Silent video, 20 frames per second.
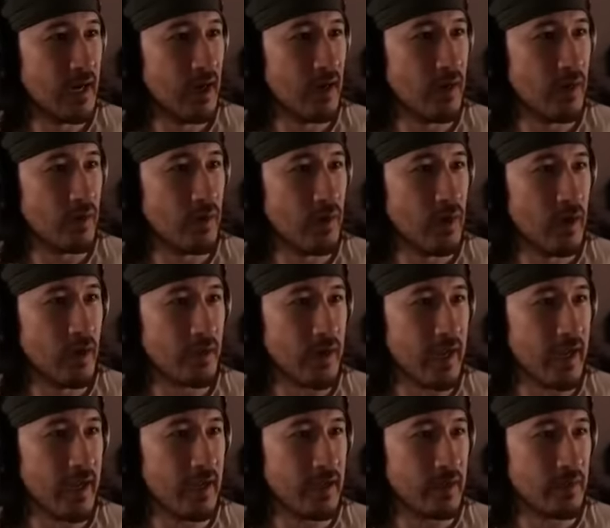Oh,
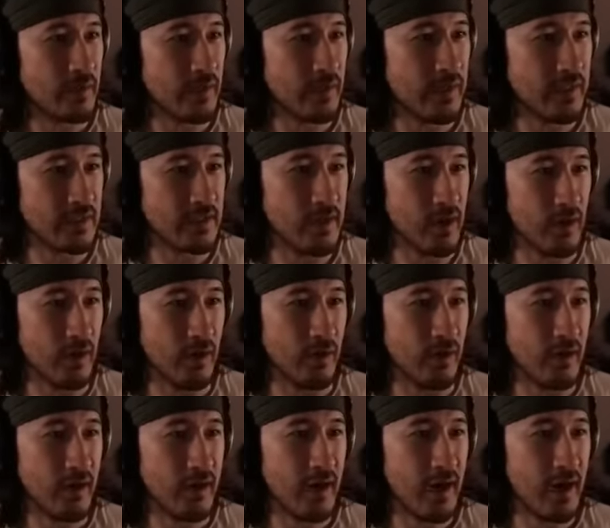okay. Well, let's
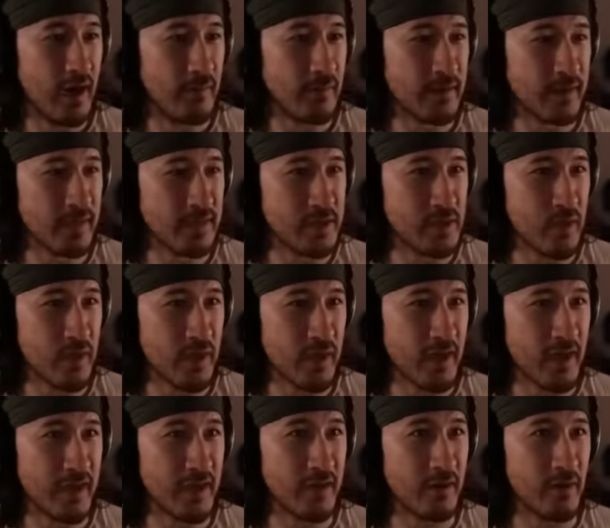go. Um, unless you think
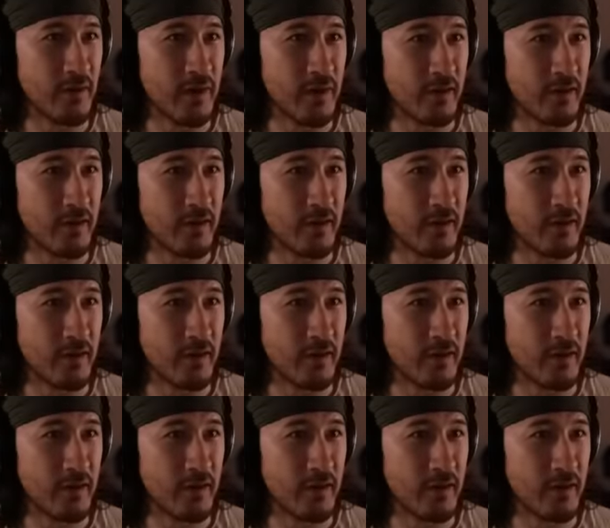I can go